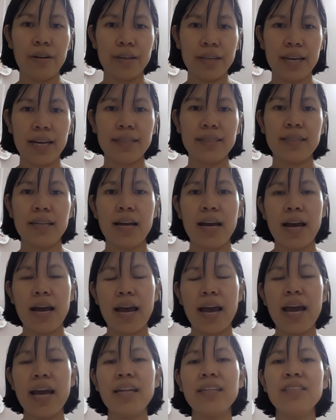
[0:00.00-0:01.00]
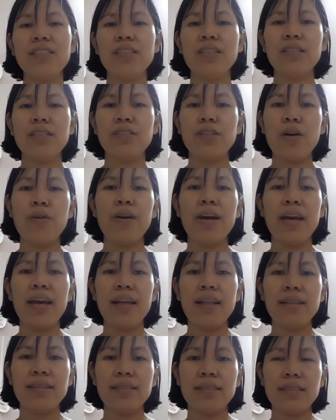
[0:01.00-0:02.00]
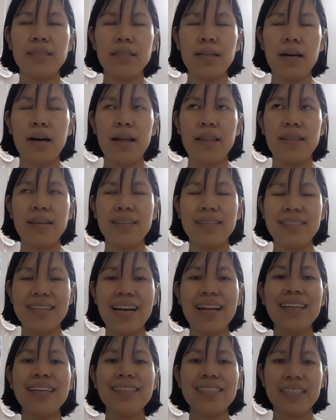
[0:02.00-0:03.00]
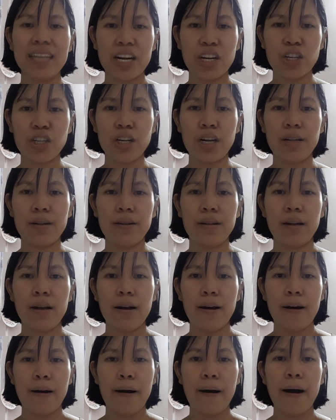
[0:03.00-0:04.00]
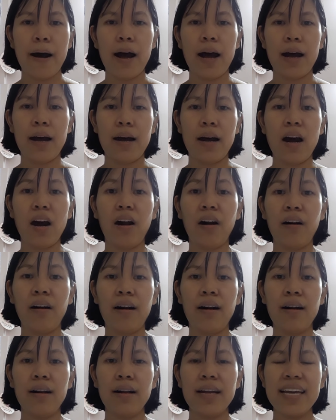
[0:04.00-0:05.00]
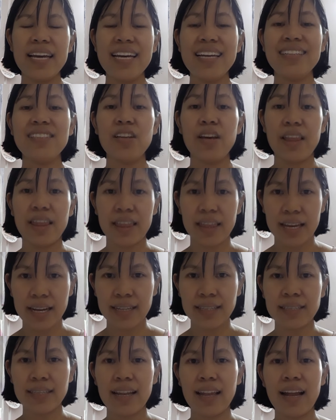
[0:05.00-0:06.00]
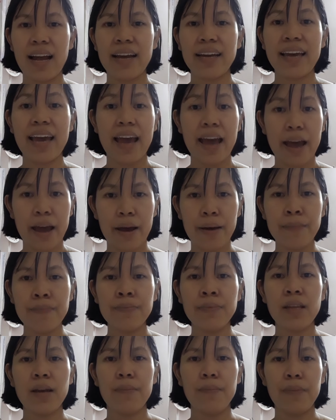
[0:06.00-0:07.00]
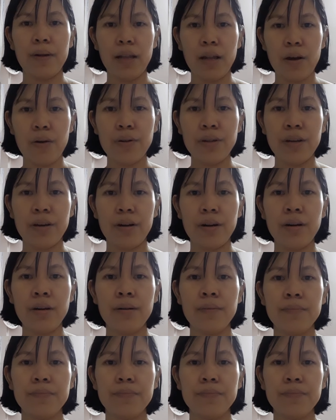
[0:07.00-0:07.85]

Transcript: yes. And so in the deli section is things like ham, bologna.